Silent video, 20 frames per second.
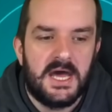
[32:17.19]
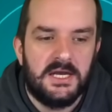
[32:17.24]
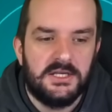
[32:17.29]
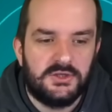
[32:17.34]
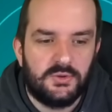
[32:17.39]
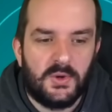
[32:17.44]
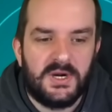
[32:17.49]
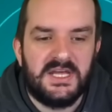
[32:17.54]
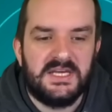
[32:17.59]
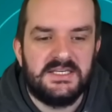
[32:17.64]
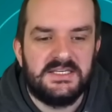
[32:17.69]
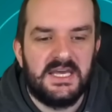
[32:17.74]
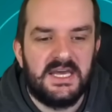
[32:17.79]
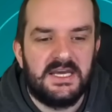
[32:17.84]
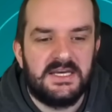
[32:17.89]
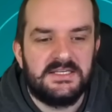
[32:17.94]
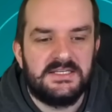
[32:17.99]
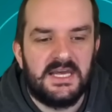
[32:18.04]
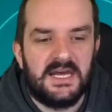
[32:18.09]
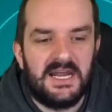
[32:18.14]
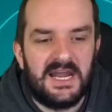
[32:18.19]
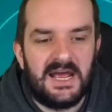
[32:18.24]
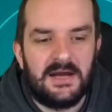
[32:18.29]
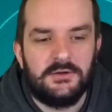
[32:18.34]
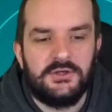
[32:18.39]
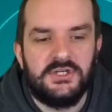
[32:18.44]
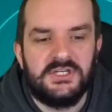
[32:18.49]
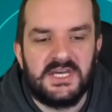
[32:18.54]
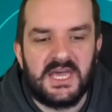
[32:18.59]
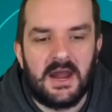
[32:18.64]
26
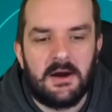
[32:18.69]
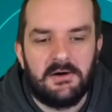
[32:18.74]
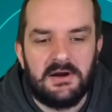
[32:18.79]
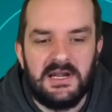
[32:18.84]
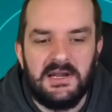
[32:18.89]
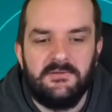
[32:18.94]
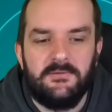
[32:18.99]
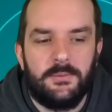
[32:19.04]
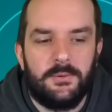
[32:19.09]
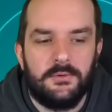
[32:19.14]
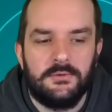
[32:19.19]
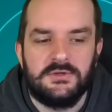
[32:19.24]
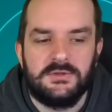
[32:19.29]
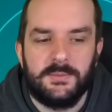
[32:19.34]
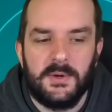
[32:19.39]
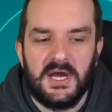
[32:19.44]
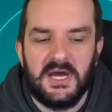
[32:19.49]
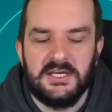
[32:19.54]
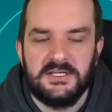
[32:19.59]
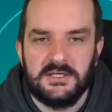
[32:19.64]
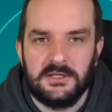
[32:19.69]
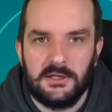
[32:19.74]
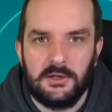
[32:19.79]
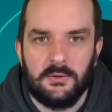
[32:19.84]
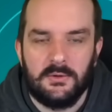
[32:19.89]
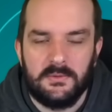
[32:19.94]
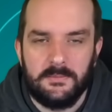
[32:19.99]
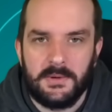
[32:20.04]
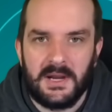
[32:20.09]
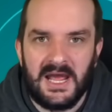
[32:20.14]
allows you to carry Liverpool, Spurs, and
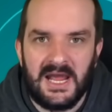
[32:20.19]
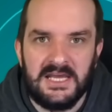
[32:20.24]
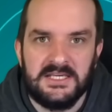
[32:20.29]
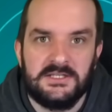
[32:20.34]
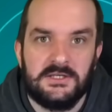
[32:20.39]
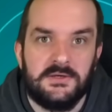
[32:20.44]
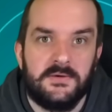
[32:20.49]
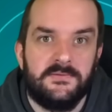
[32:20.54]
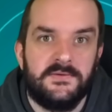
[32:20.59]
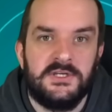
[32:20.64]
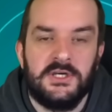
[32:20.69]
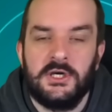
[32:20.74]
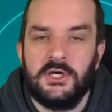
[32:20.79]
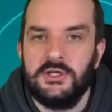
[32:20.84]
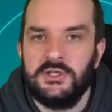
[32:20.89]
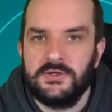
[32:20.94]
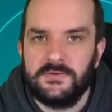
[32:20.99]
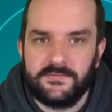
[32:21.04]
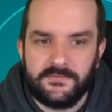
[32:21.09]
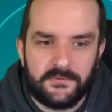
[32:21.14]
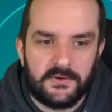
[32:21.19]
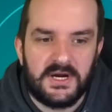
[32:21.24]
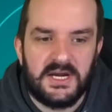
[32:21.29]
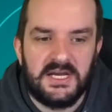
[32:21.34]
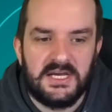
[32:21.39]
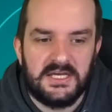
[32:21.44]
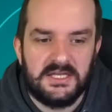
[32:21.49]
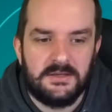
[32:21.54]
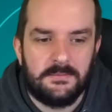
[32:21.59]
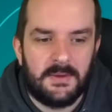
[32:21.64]
Luton players because obviously you can just free
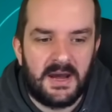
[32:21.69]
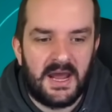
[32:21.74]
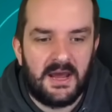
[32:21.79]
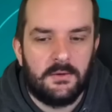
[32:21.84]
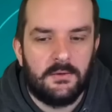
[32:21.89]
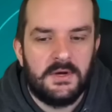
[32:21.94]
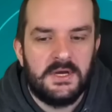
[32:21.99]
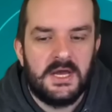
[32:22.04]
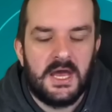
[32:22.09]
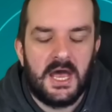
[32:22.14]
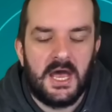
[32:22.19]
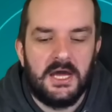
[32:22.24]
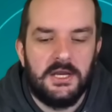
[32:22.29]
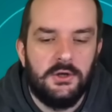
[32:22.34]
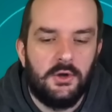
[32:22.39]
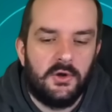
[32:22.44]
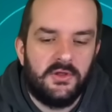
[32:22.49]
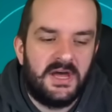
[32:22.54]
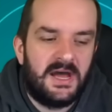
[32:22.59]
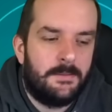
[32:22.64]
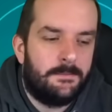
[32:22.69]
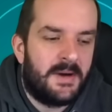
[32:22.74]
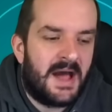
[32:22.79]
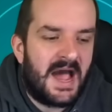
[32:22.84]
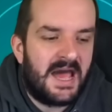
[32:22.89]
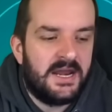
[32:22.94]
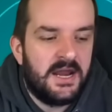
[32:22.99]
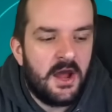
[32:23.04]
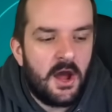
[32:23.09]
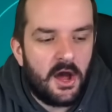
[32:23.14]
hit them out. Not that
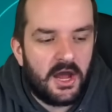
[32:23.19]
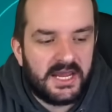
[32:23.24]
bad.